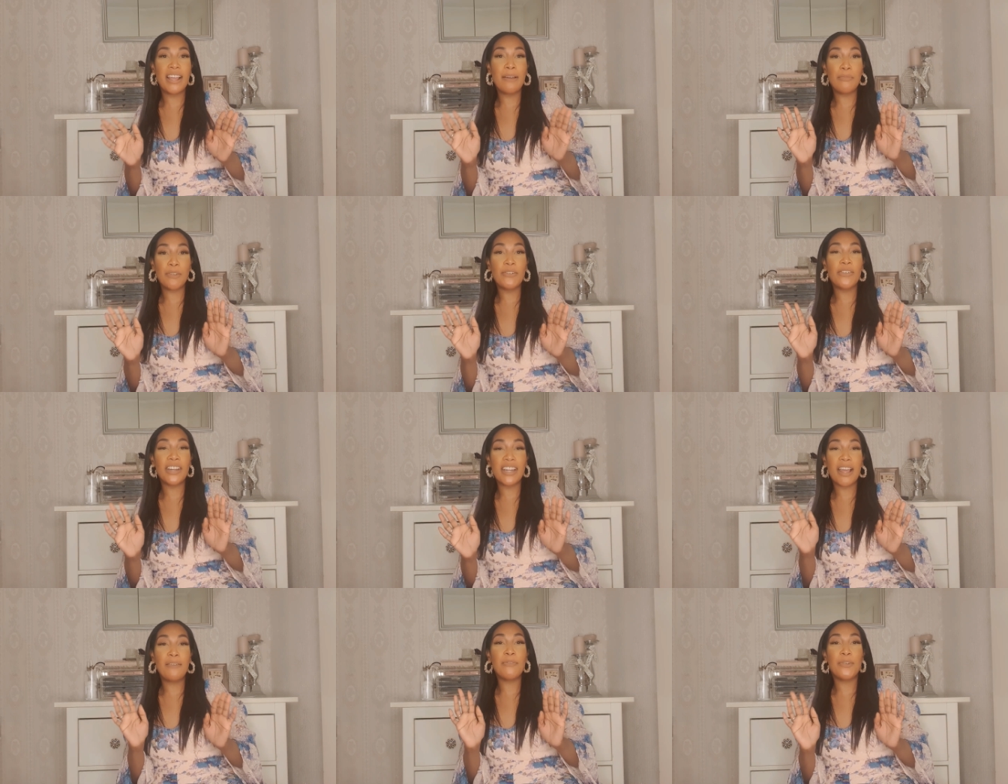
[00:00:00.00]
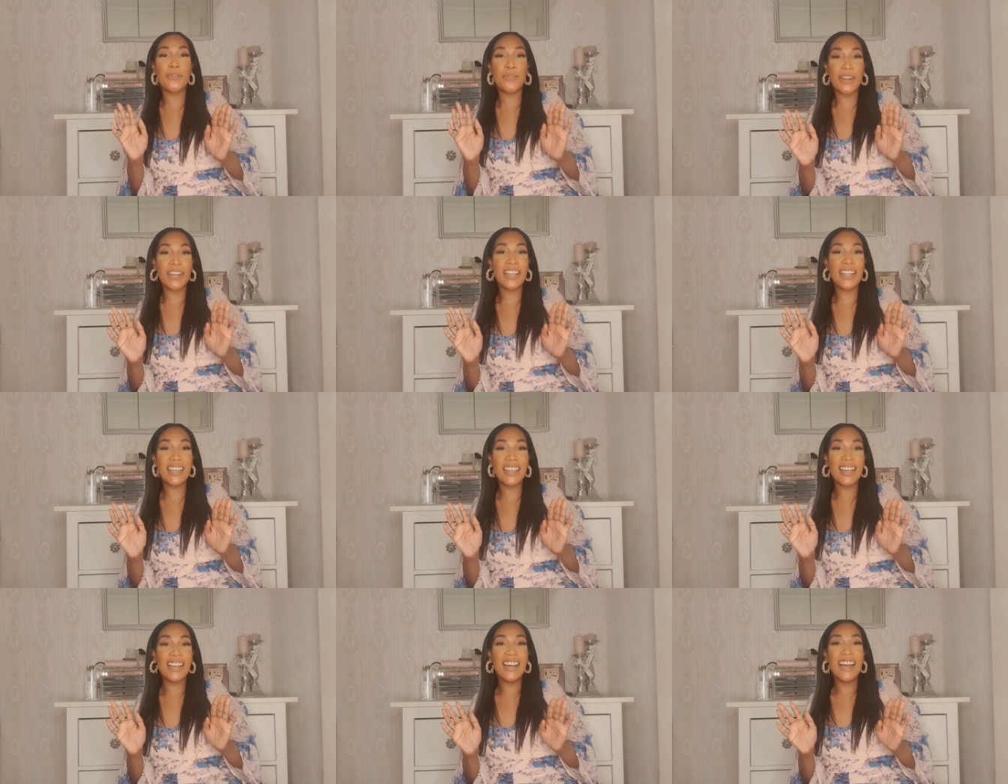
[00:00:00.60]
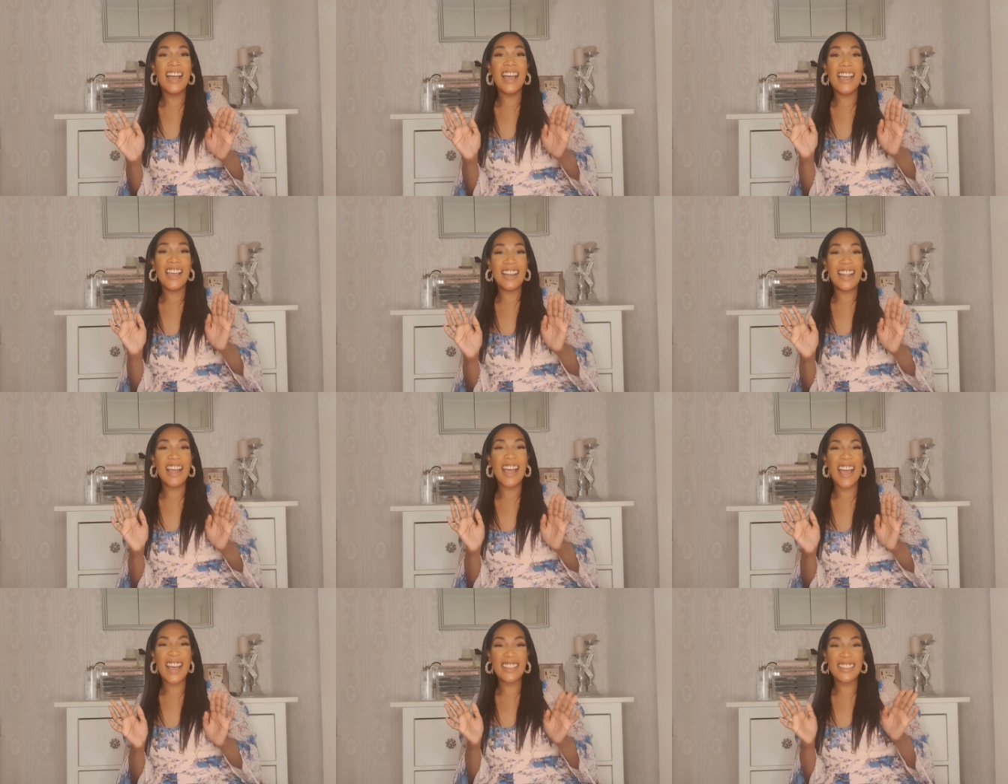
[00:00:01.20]
And
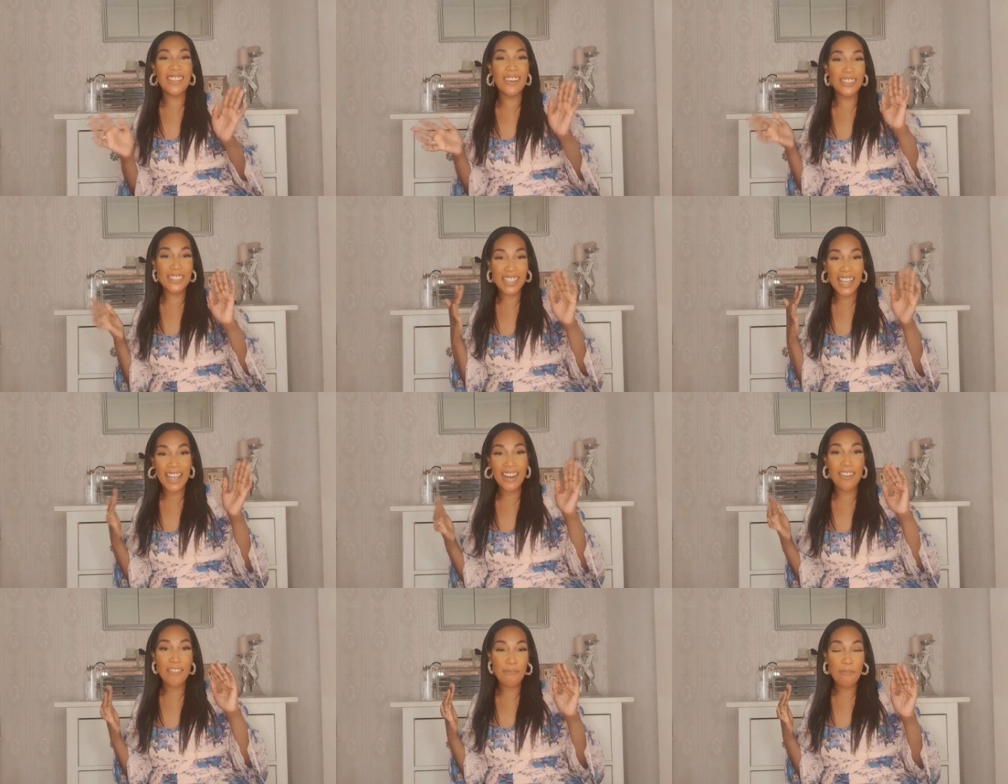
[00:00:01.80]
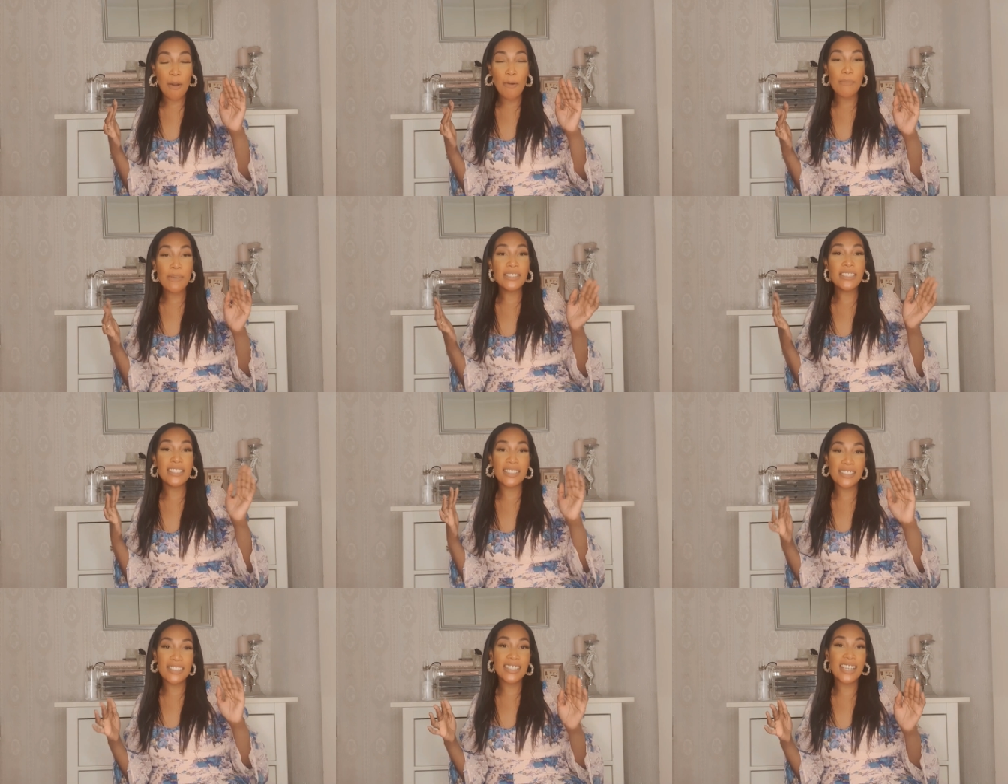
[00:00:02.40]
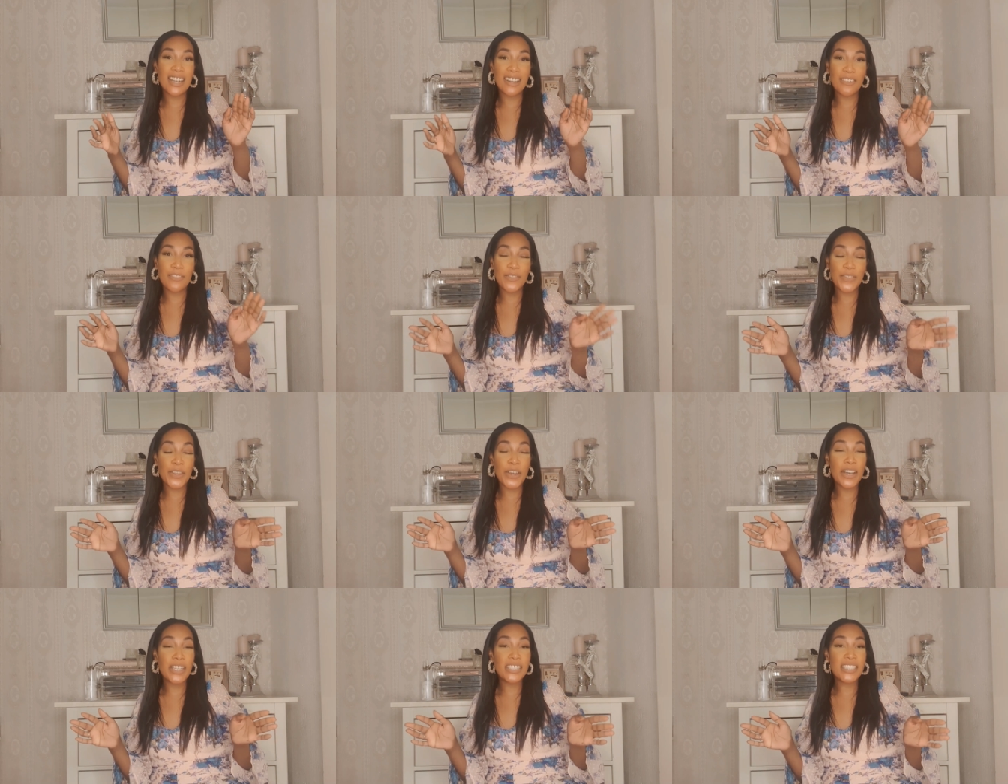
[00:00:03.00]
I had those kind of moments and those kind of
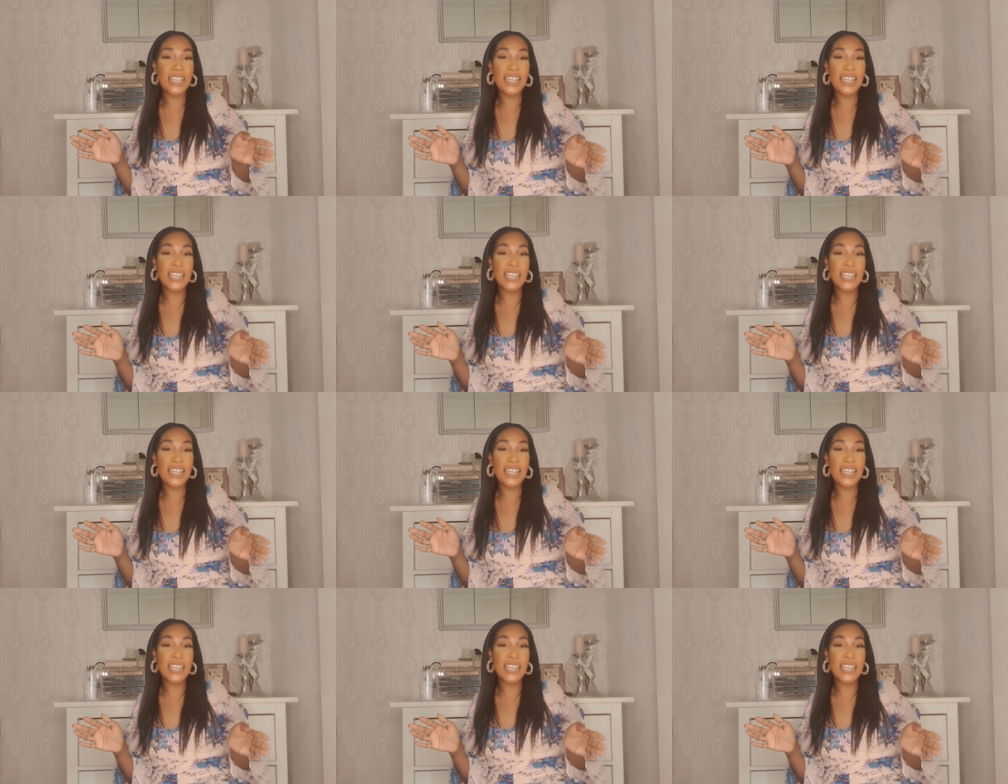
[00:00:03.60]
thoughts.